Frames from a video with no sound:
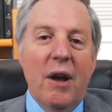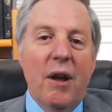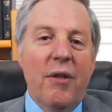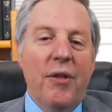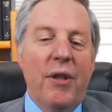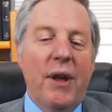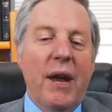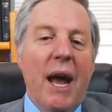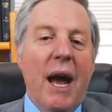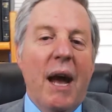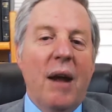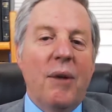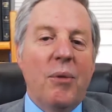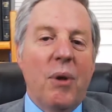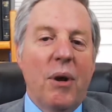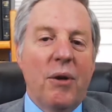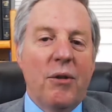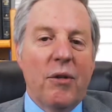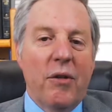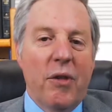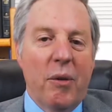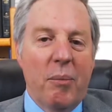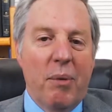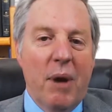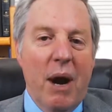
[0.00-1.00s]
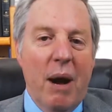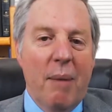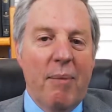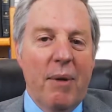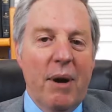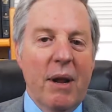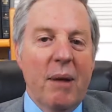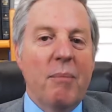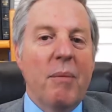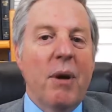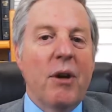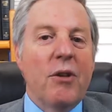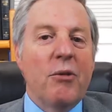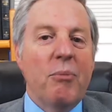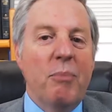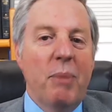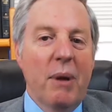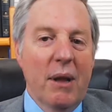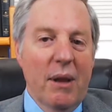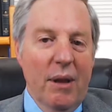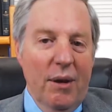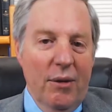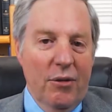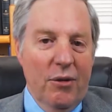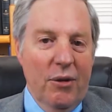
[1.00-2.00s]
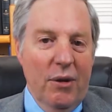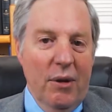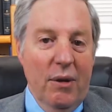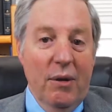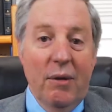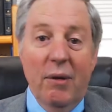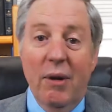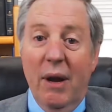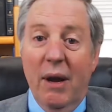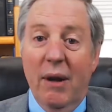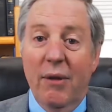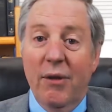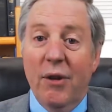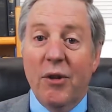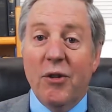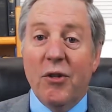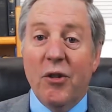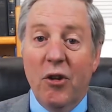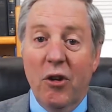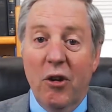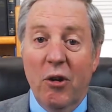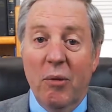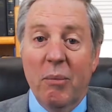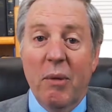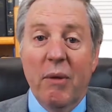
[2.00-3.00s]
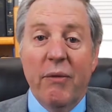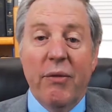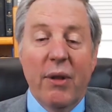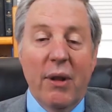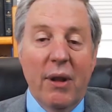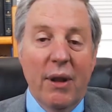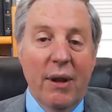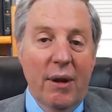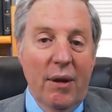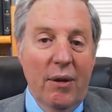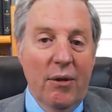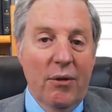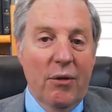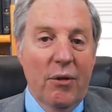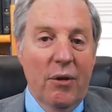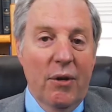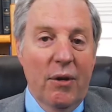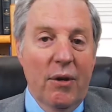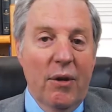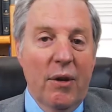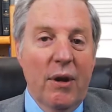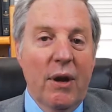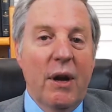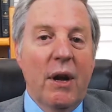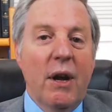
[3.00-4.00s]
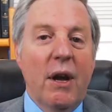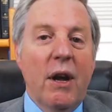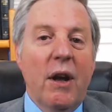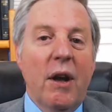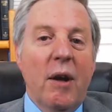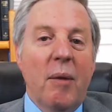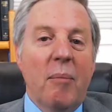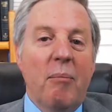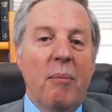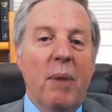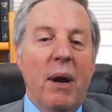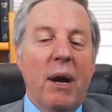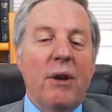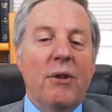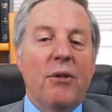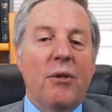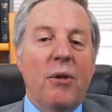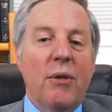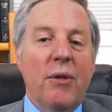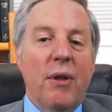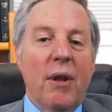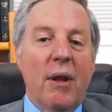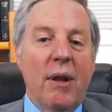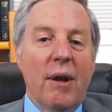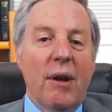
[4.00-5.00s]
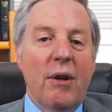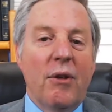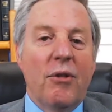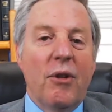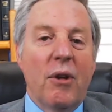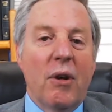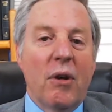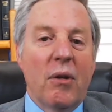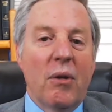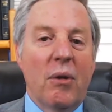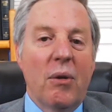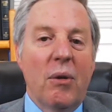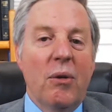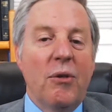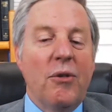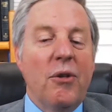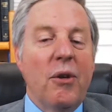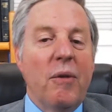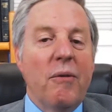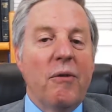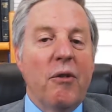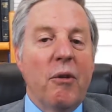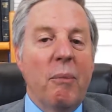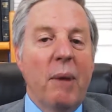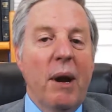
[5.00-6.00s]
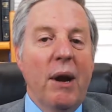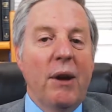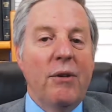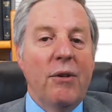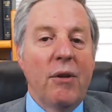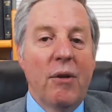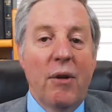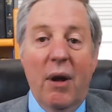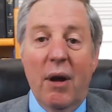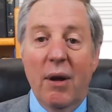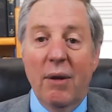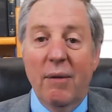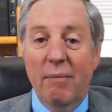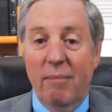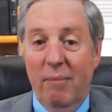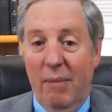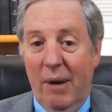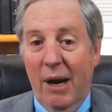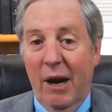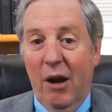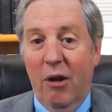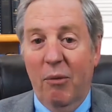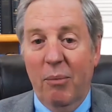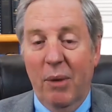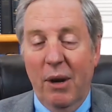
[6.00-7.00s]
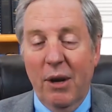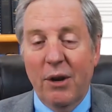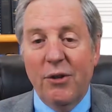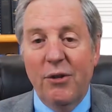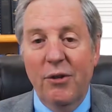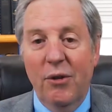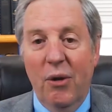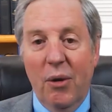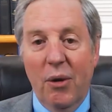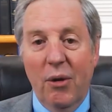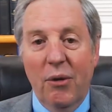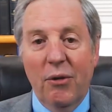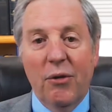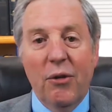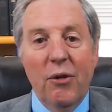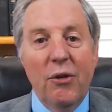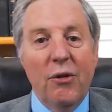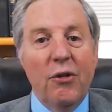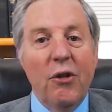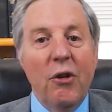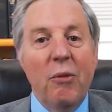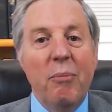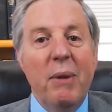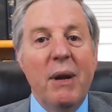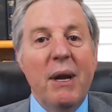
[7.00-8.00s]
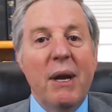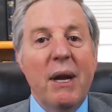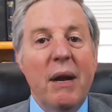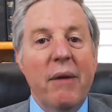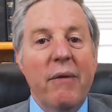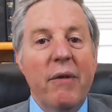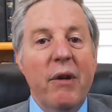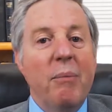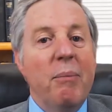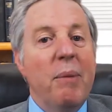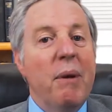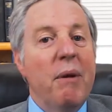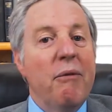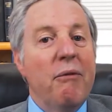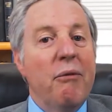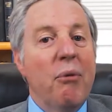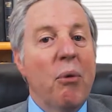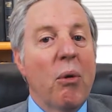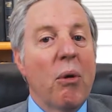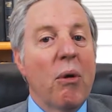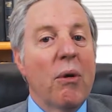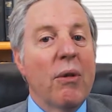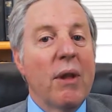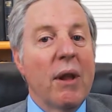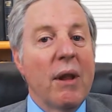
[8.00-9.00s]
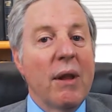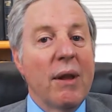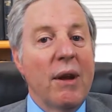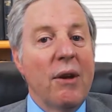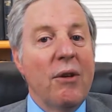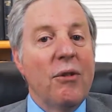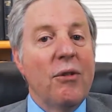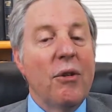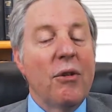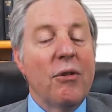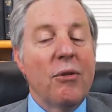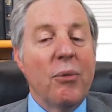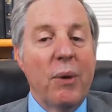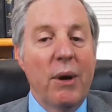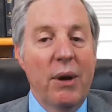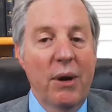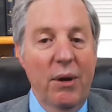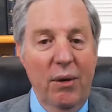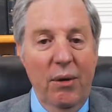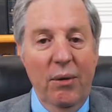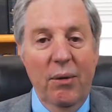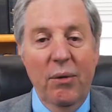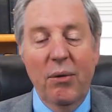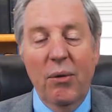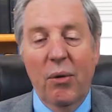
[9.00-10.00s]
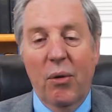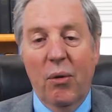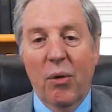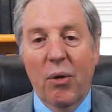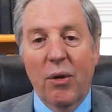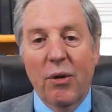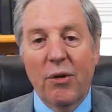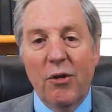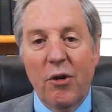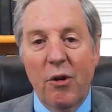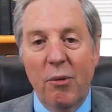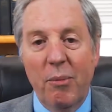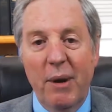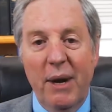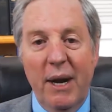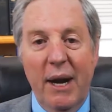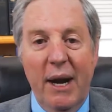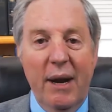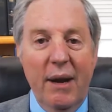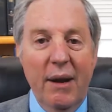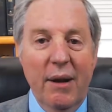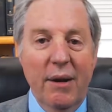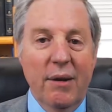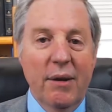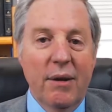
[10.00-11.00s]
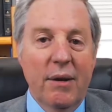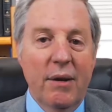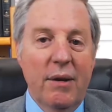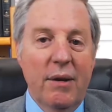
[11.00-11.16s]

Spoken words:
The address of the property must be listed and the term of the lease. Make sure the lease includes information on how much notice should be given before the lease is renewed or terminated.